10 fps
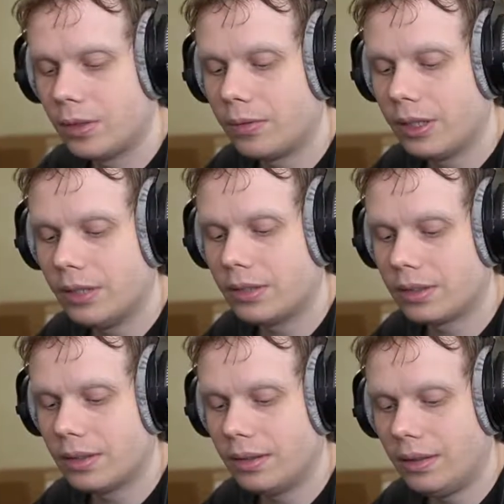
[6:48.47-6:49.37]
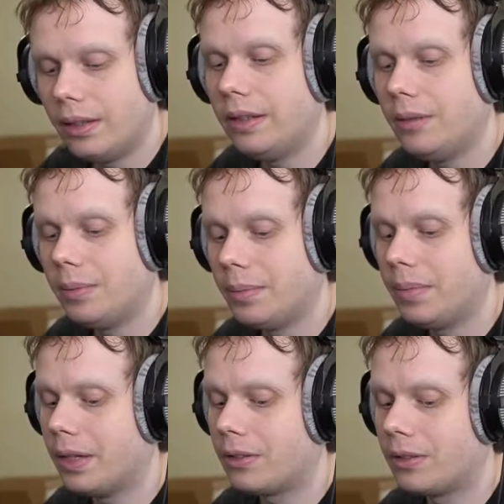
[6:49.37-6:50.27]
Over here, it's a little bit
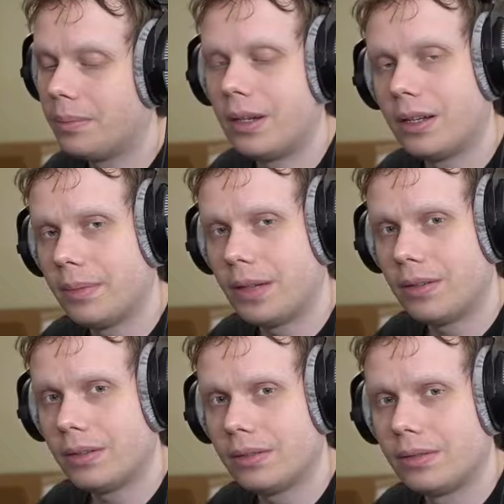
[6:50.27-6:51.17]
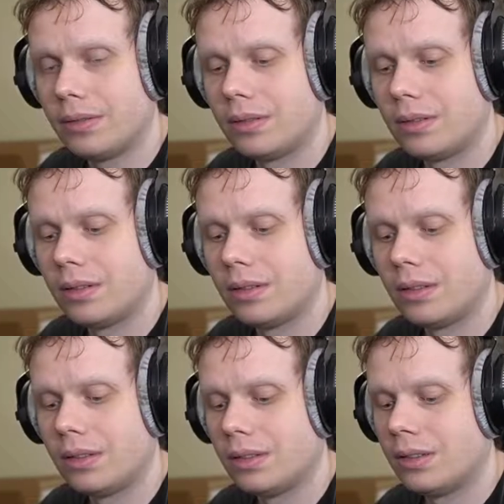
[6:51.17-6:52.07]
better, the bottom out,
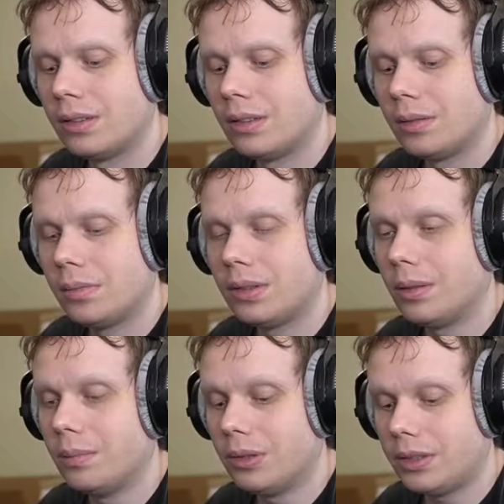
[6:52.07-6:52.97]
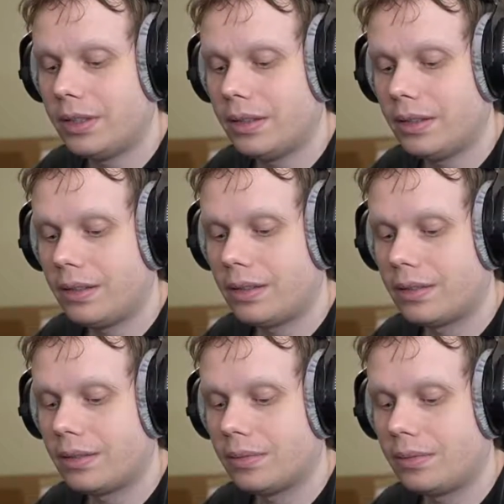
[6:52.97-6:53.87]
but the
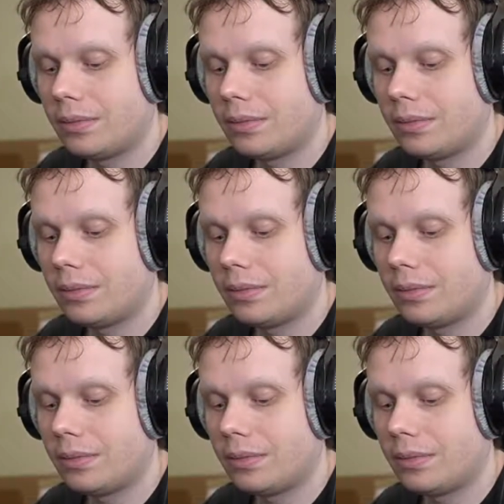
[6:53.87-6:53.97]
mushiness.